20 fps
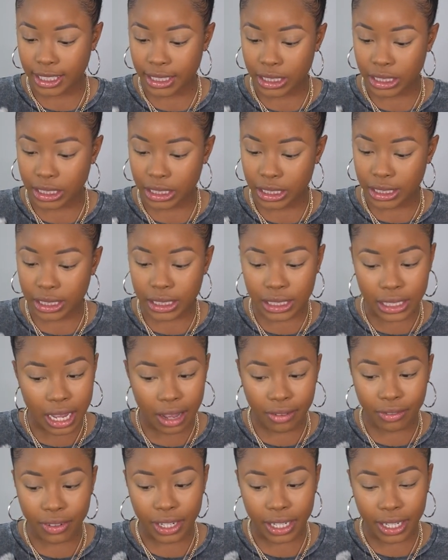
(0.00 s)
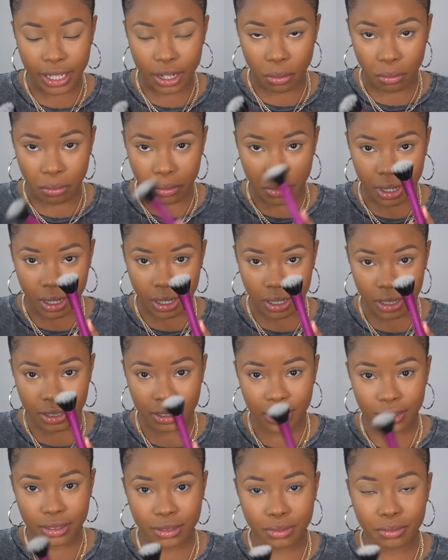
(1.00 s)
This doesn't have any number,
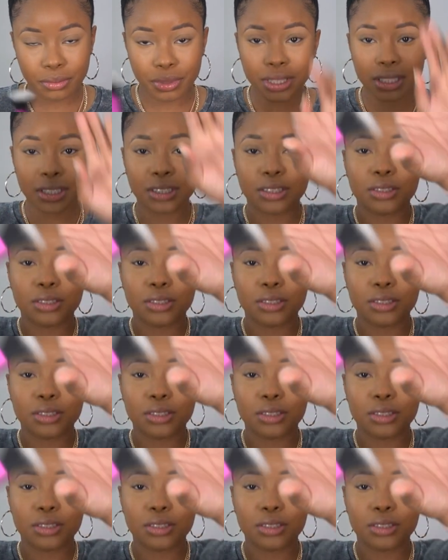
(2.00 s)
but this